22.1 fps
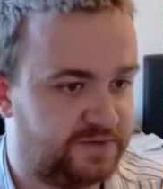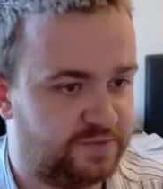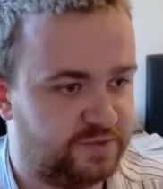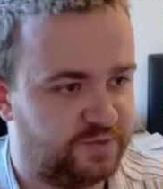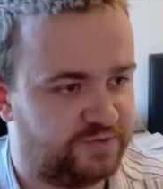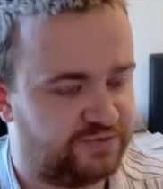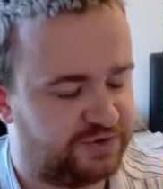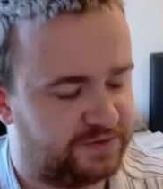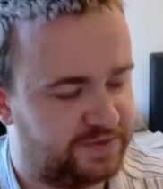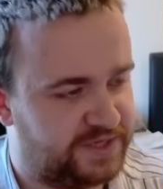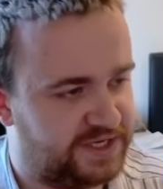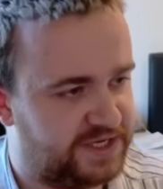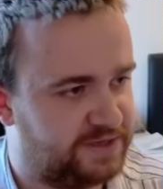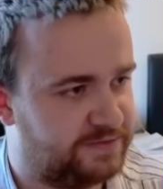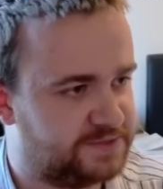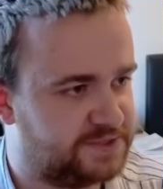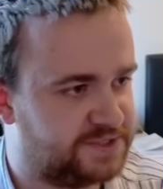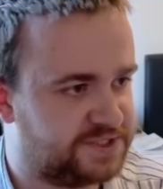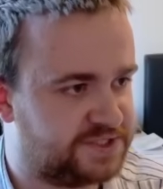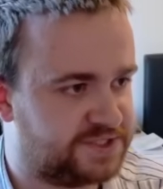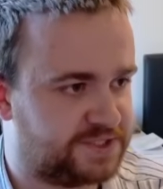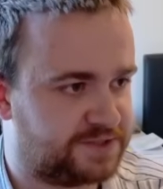We'll probably get him
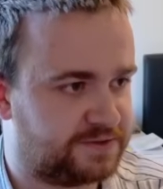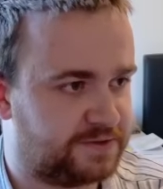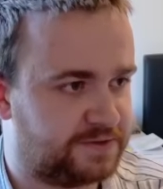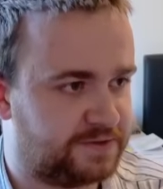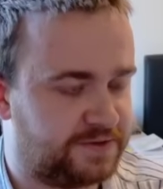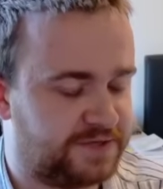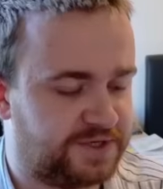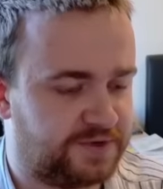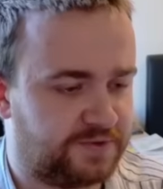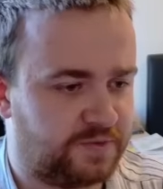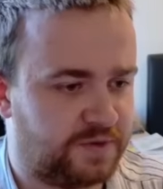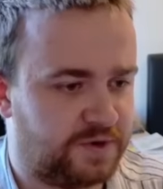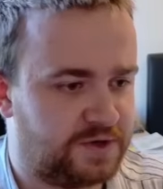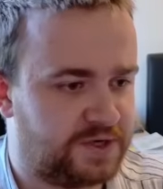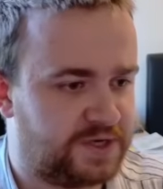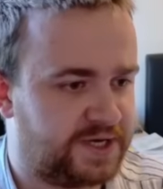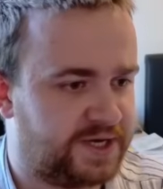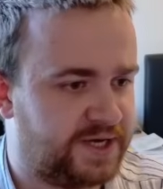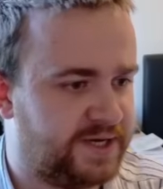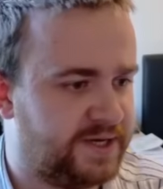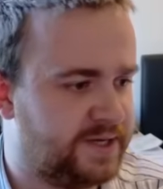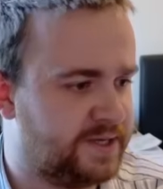to 0 and get a
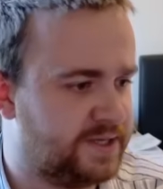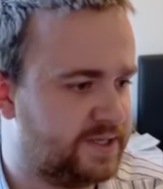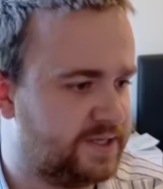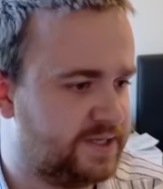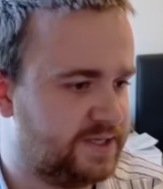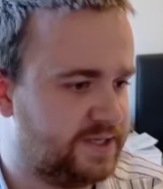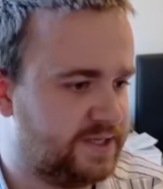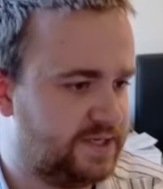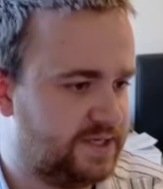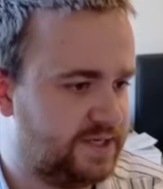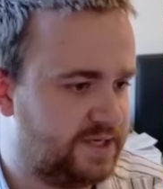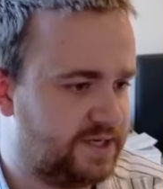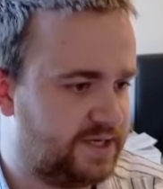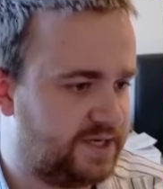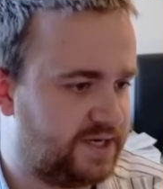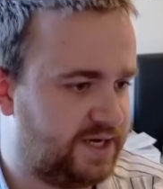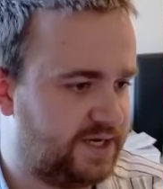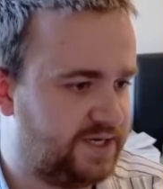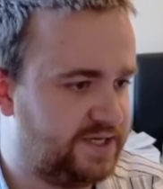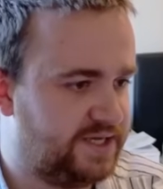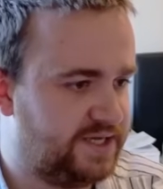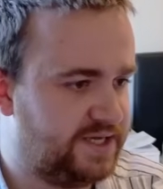1k.
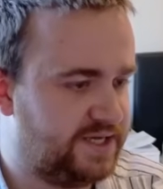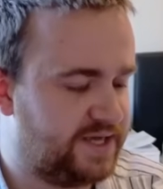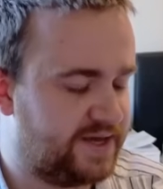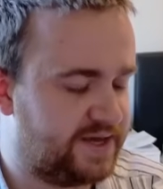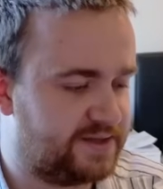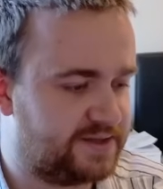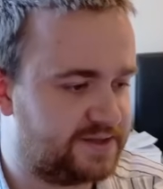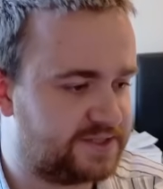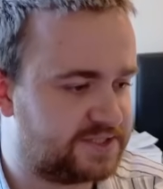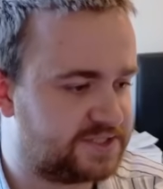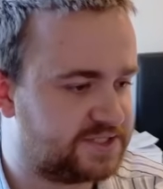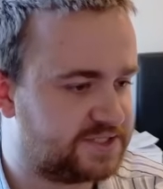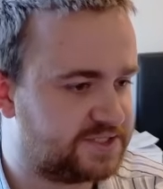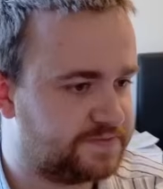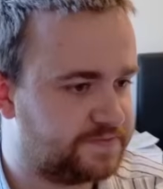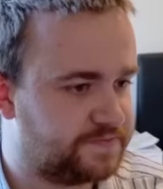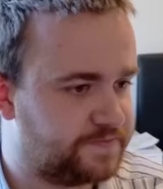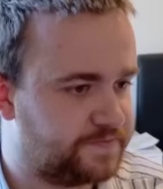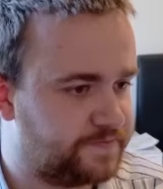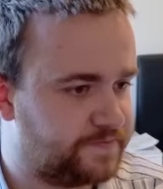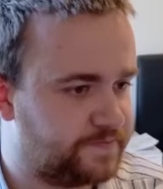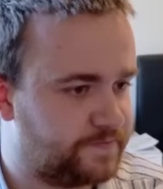Can he kill us?
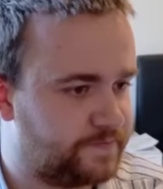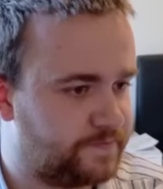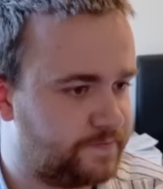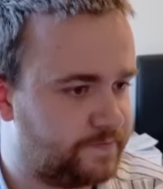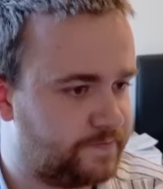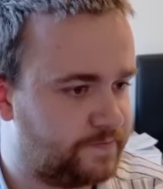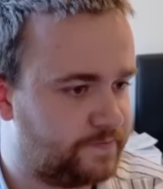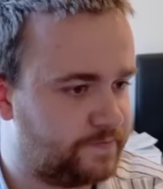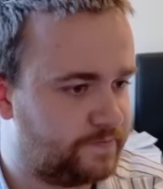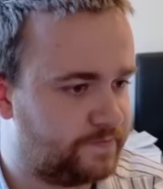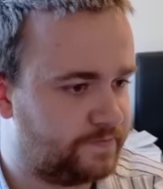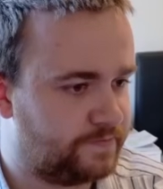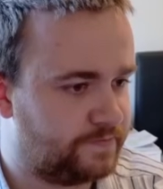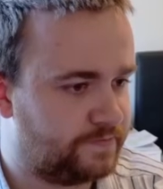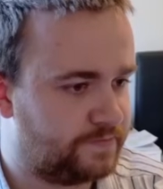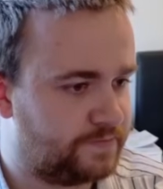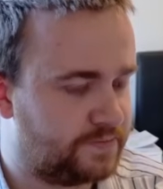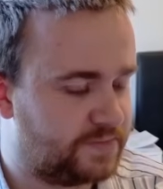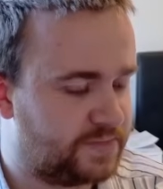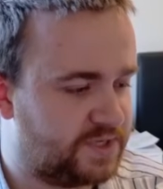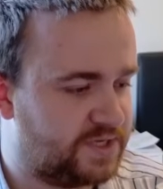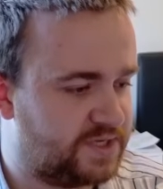
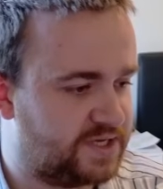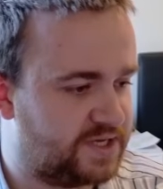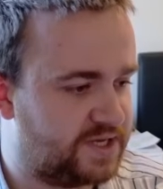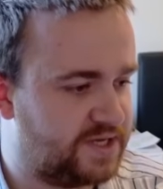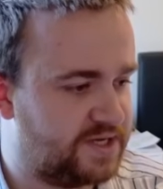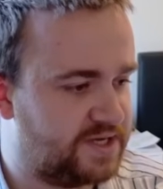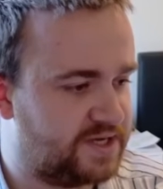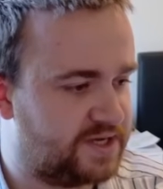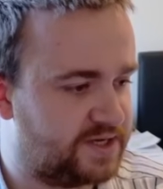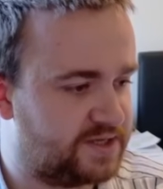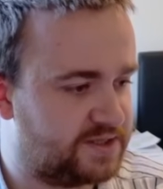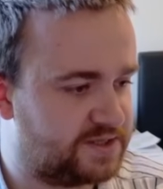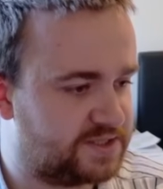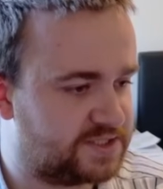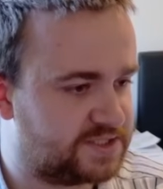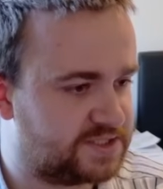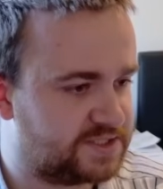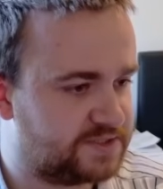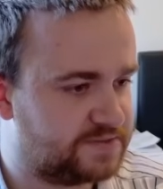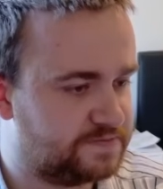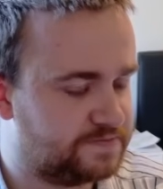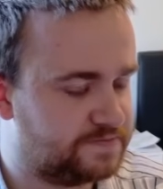Can he kill us?